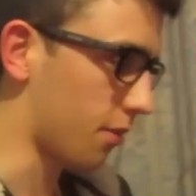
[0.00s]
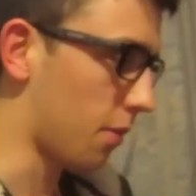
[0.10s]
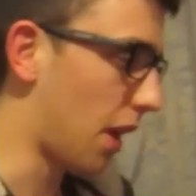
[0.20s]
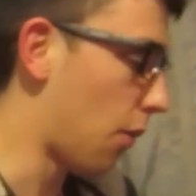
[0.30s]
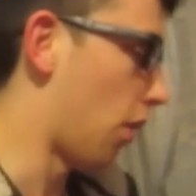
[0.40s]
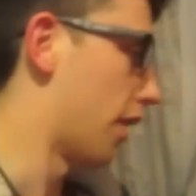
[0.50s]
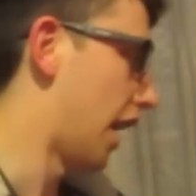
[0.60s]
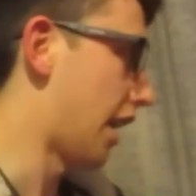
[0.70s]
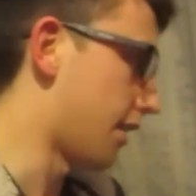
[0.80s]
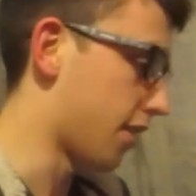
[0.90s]
from that one,
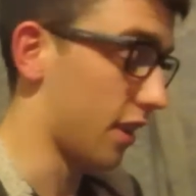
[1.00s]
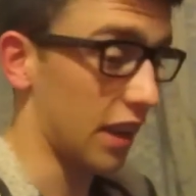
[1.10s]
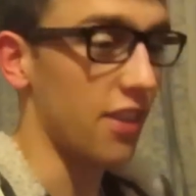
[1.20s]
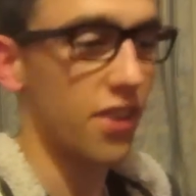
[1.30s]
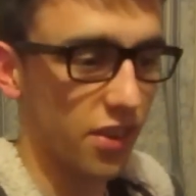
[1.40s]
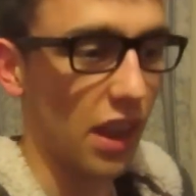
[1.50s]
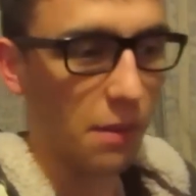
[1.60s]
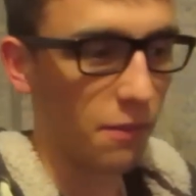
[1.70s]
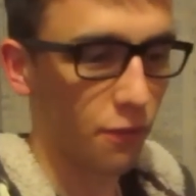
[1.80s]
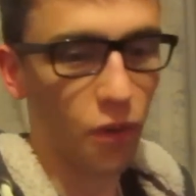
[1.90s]
and in the
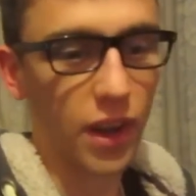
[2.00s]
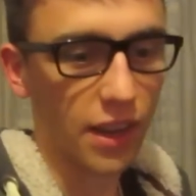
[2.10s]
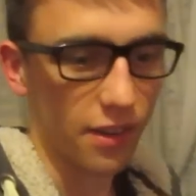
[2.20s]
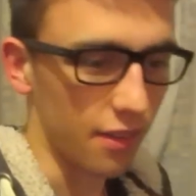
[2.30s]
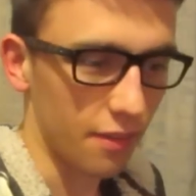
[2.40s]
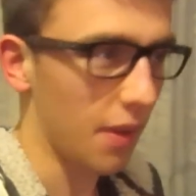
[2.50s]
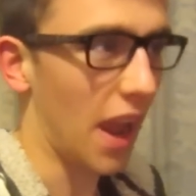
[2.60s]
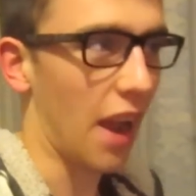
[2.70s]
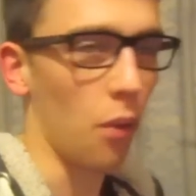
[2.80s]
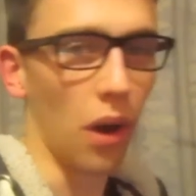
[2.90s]
same friggin'
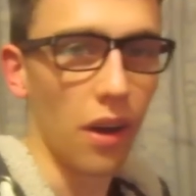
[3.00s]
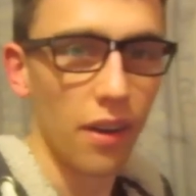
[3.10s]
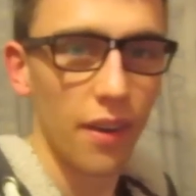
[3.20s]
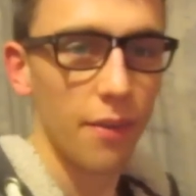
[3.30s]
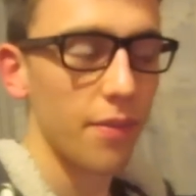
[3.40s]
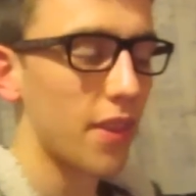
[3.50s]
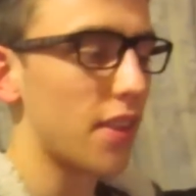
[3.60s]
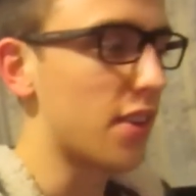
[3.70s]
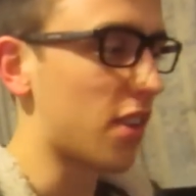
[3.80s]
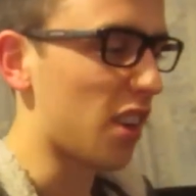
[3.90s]
hour,
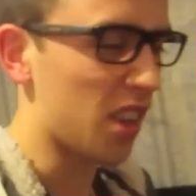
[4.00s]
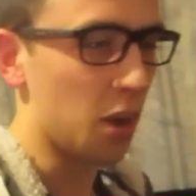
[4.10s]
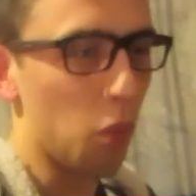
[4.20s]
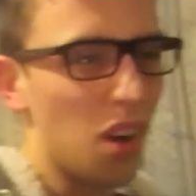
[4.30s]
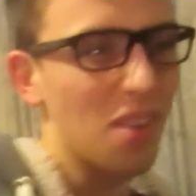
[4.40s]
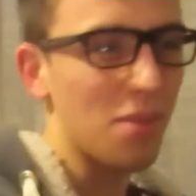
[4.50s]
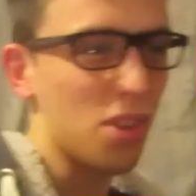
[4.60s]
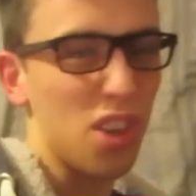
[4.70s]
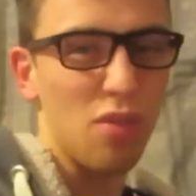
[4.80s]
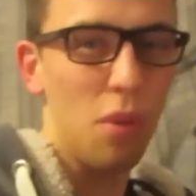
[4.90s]
decide, you know what, I'm
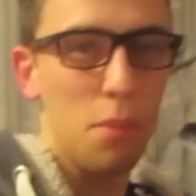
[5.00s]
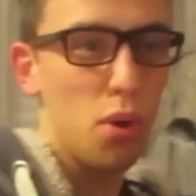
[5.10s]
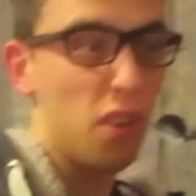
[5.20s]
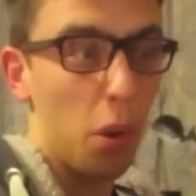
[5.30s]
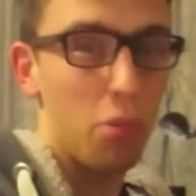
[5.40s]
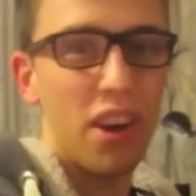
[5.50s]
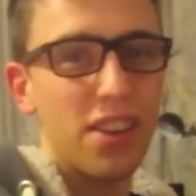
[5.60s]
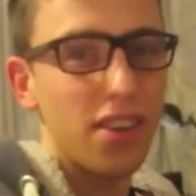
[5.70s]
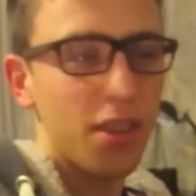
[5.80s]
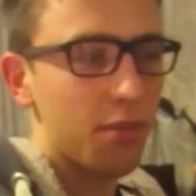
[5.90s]
just going to remove an operating
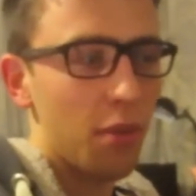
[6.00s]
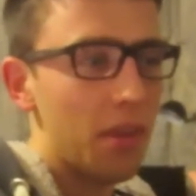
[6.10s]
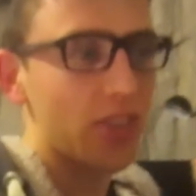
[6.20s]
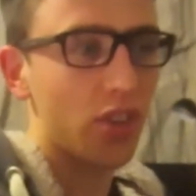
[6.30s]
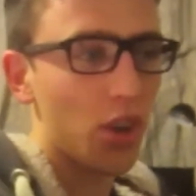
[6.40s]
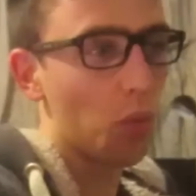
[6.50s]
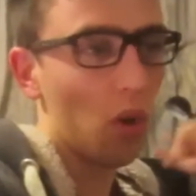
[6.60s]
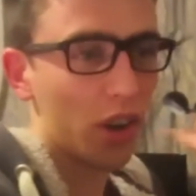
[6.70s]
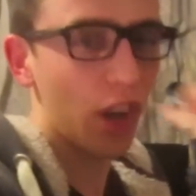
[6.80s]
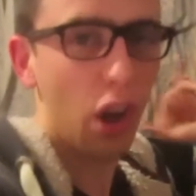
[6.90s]
system from this too.
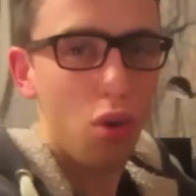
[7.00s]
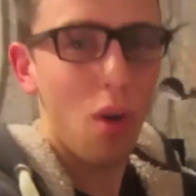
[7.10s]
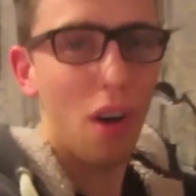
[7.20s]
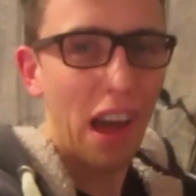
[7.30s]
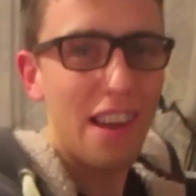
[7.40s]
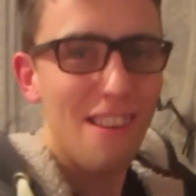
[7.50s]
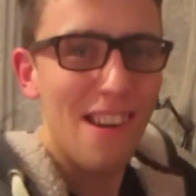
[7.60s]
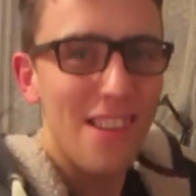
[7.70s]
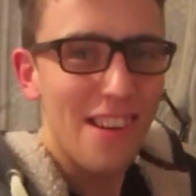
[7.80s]
What can go wrong, eh? Hey,